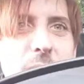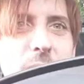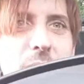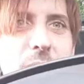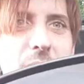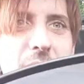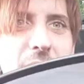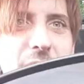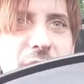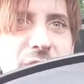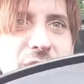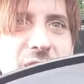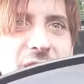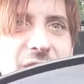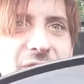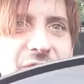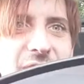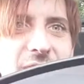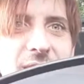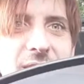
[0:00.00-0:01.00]
you still live in
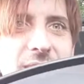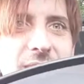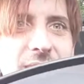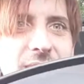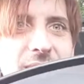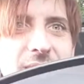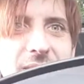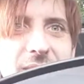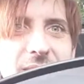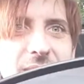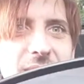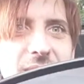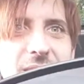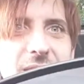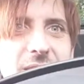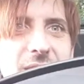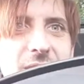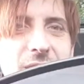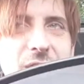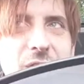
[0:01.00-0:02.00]
Caution, but when I used to live there,
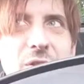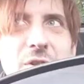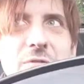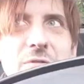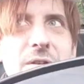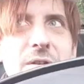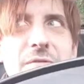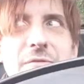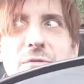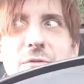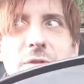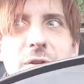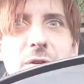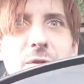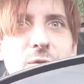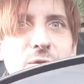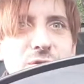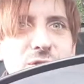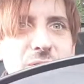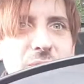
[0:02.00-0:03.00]
like, you knew
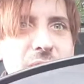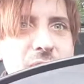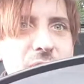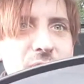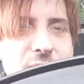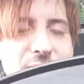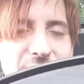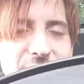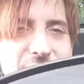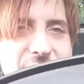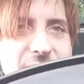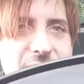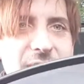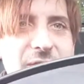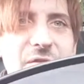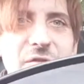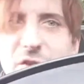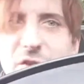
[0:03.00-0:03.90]
everyone in Caution. You knew even if